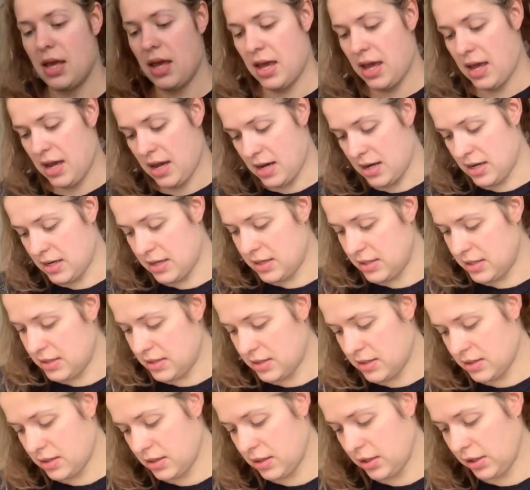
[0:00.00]

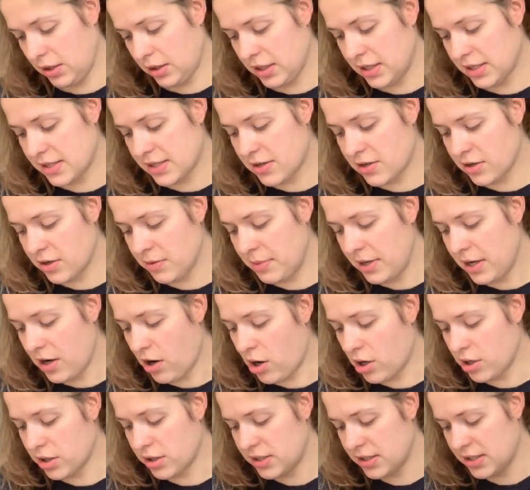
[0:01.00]
And it's gonna be
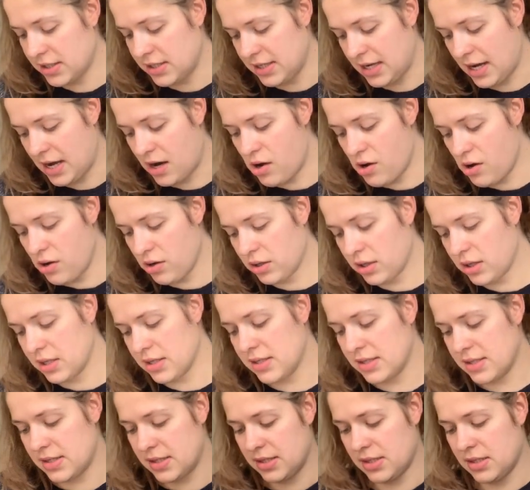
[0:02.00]
hard to tell
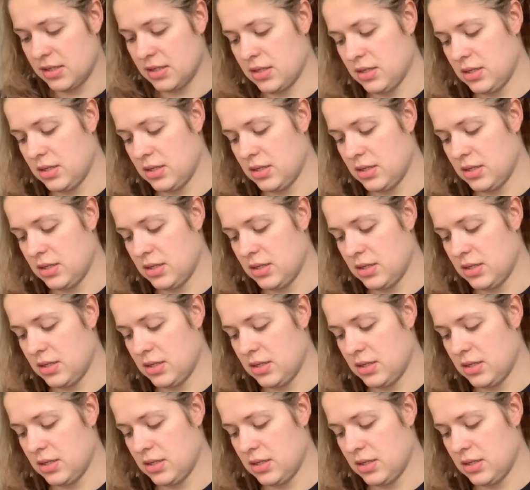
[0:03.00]
because